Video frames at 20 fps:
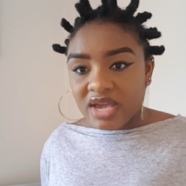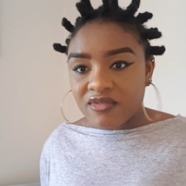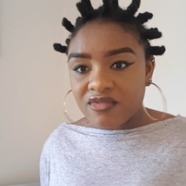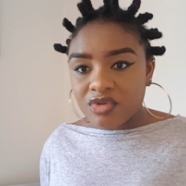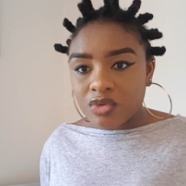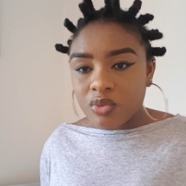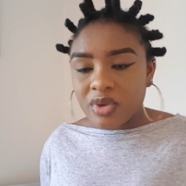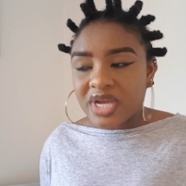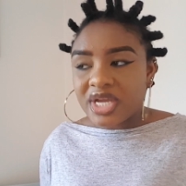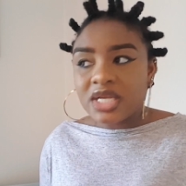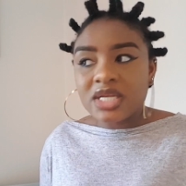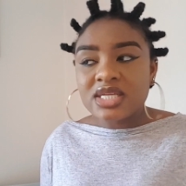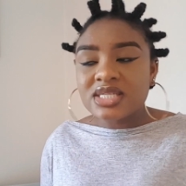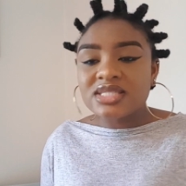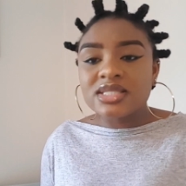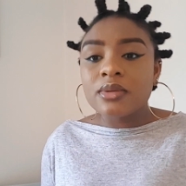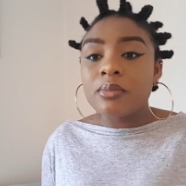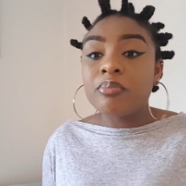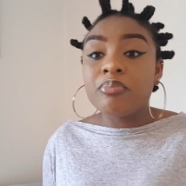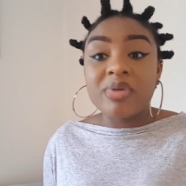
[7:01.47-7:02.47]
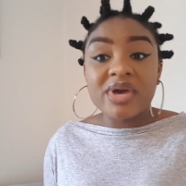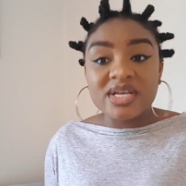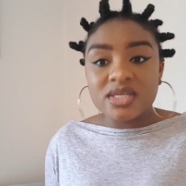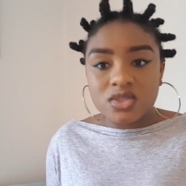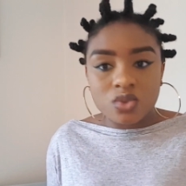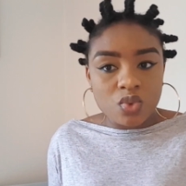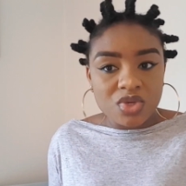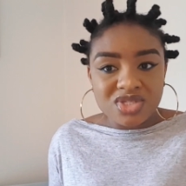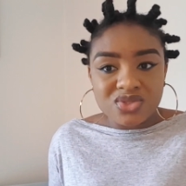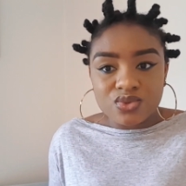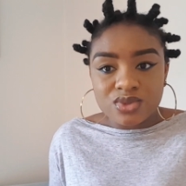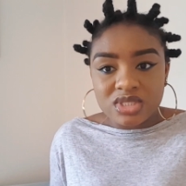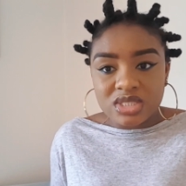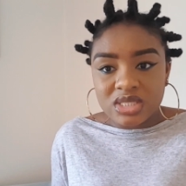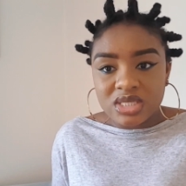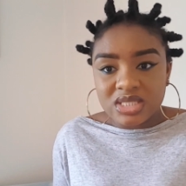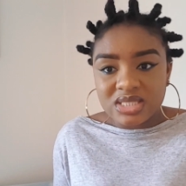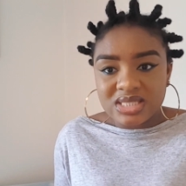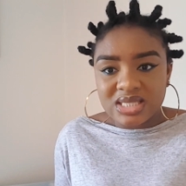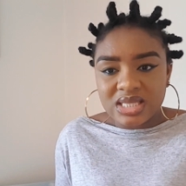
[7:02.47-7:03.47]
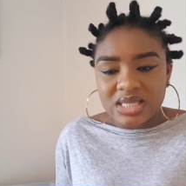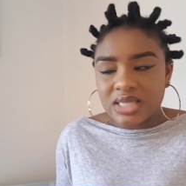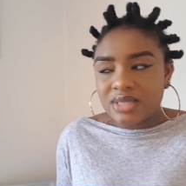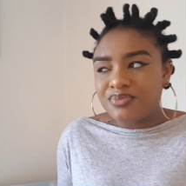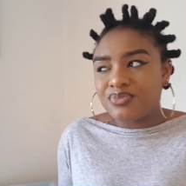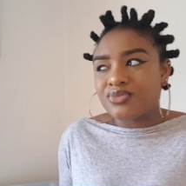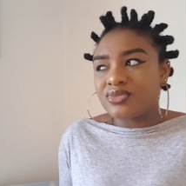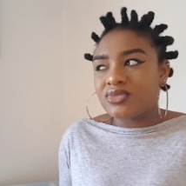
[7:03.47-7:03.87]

everywhere it is the best way to see italy